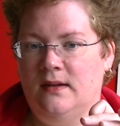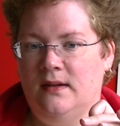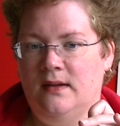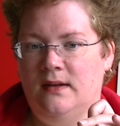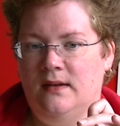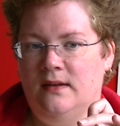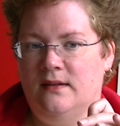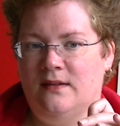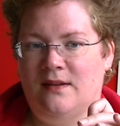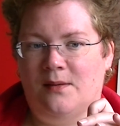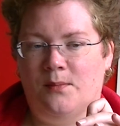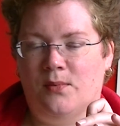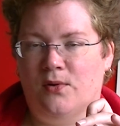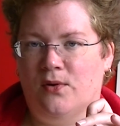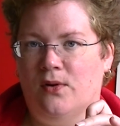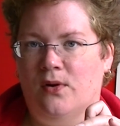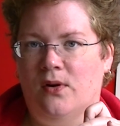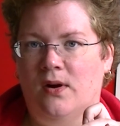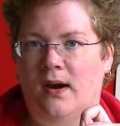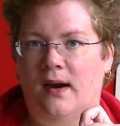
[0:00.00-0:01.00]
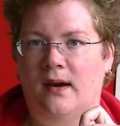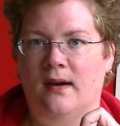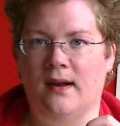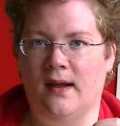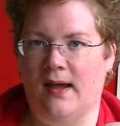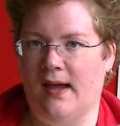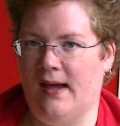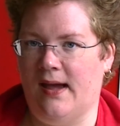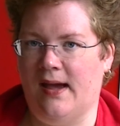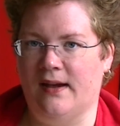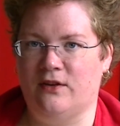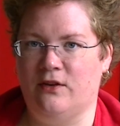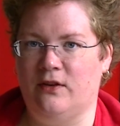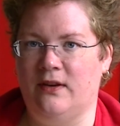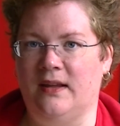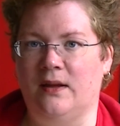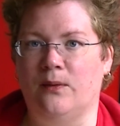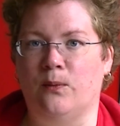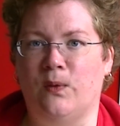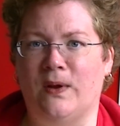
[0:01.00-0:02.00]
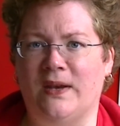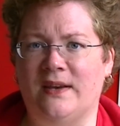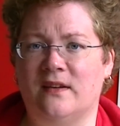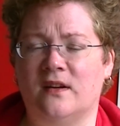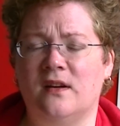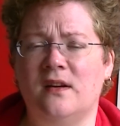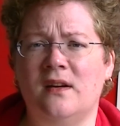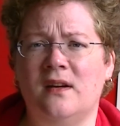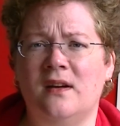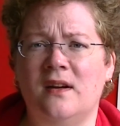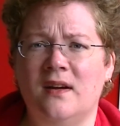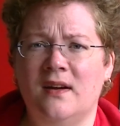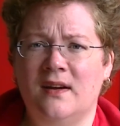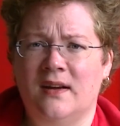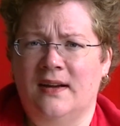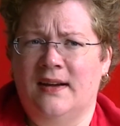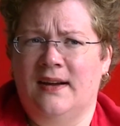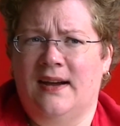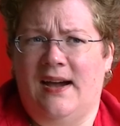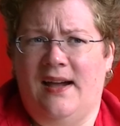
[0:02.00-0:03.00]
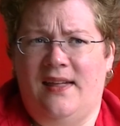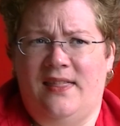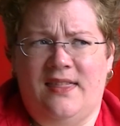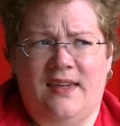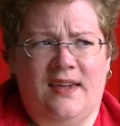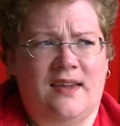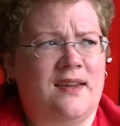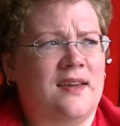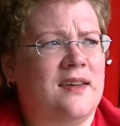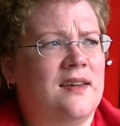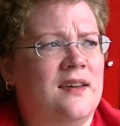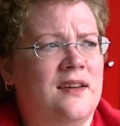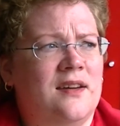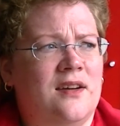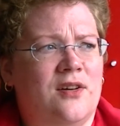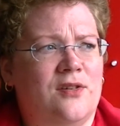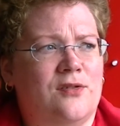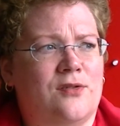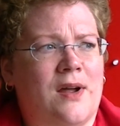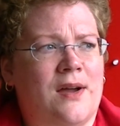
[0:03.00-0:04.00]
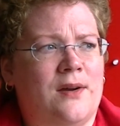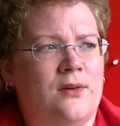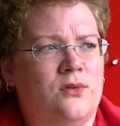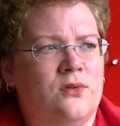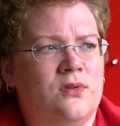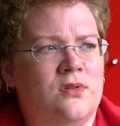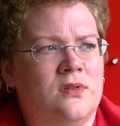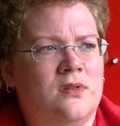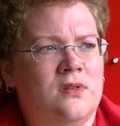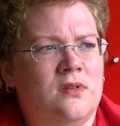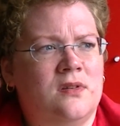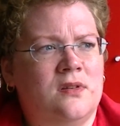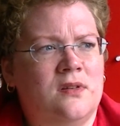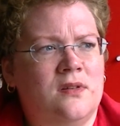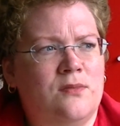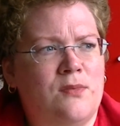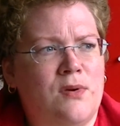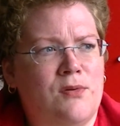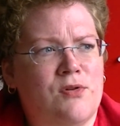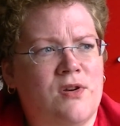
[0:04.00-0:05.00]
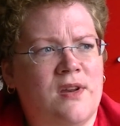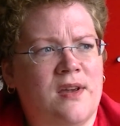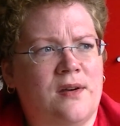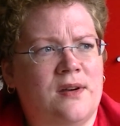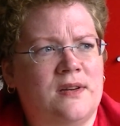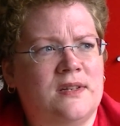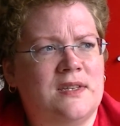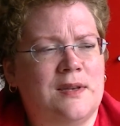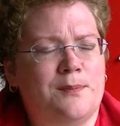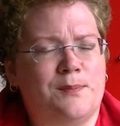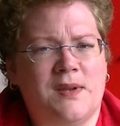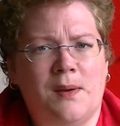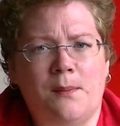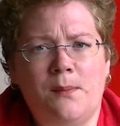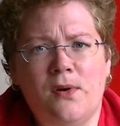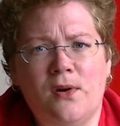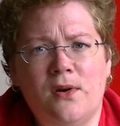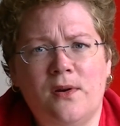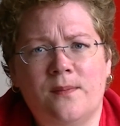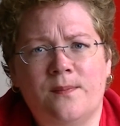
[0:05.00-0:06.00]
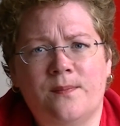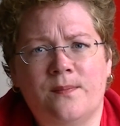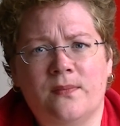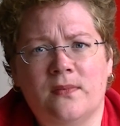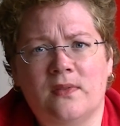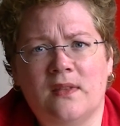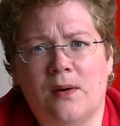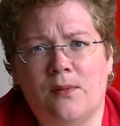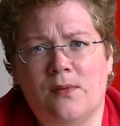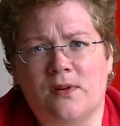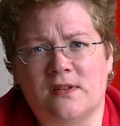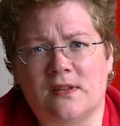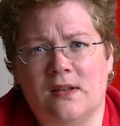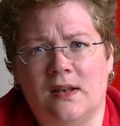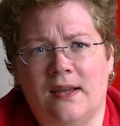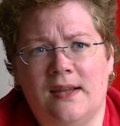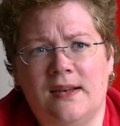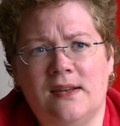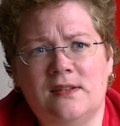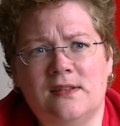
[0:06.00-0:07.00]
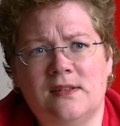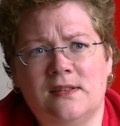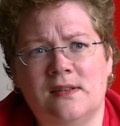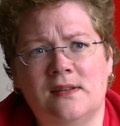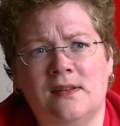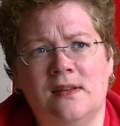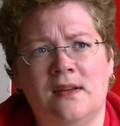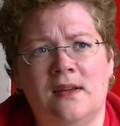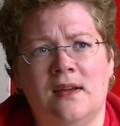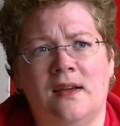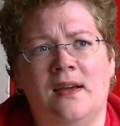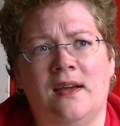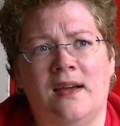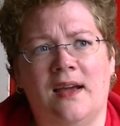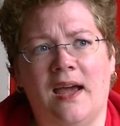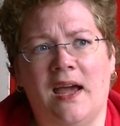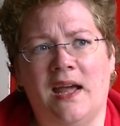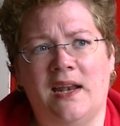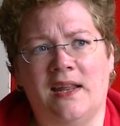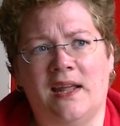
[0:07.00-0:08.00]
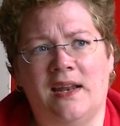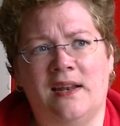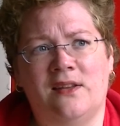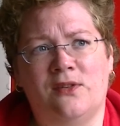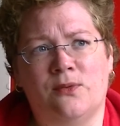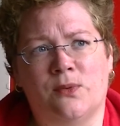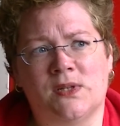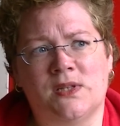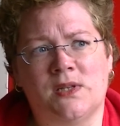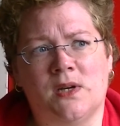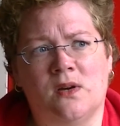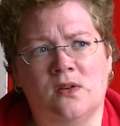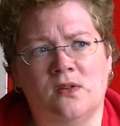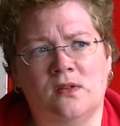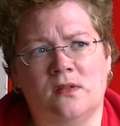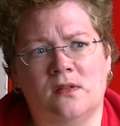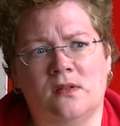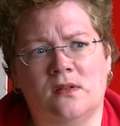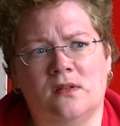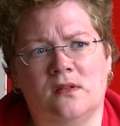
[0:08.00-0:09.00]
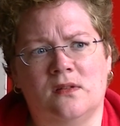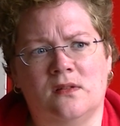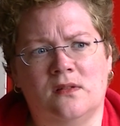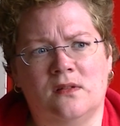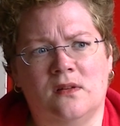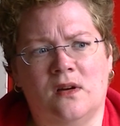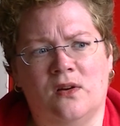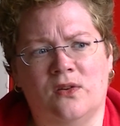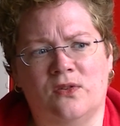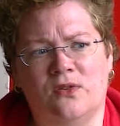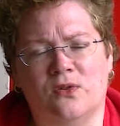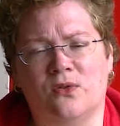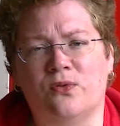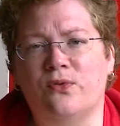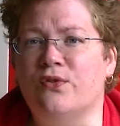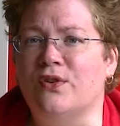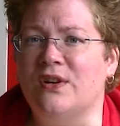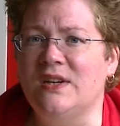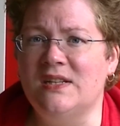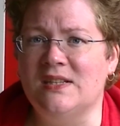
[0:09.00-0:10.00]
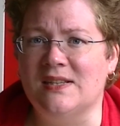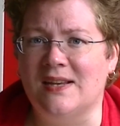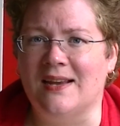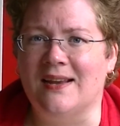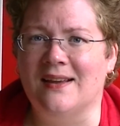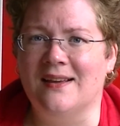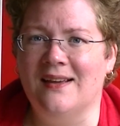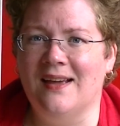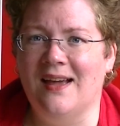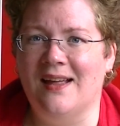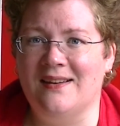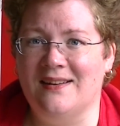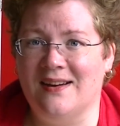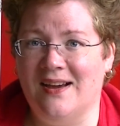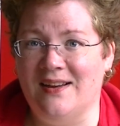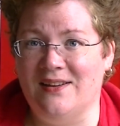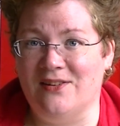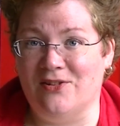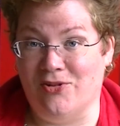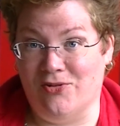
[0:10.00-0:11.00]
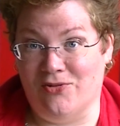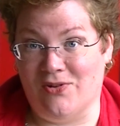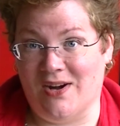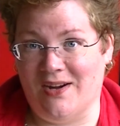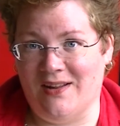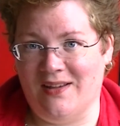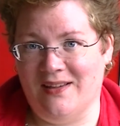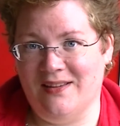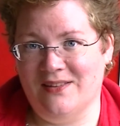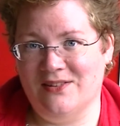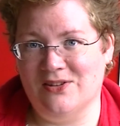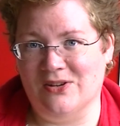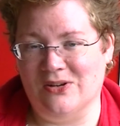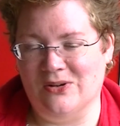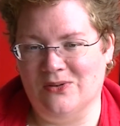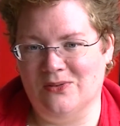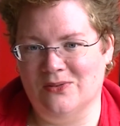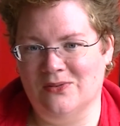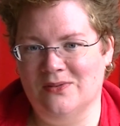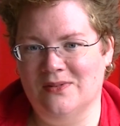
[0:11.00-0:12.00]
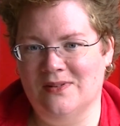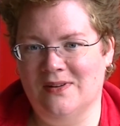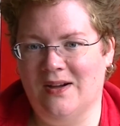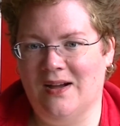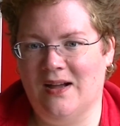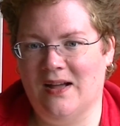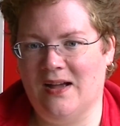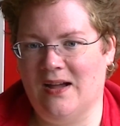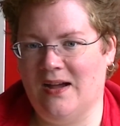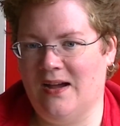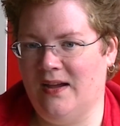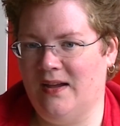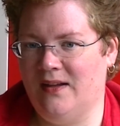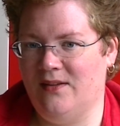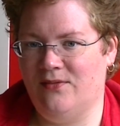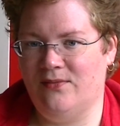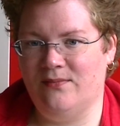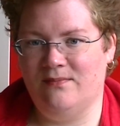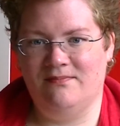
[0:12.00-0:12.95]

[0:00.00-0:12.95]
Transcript: in December or actually in winter. I think around we were there in September. That was the latest, and then it was also also freezing at night already. So I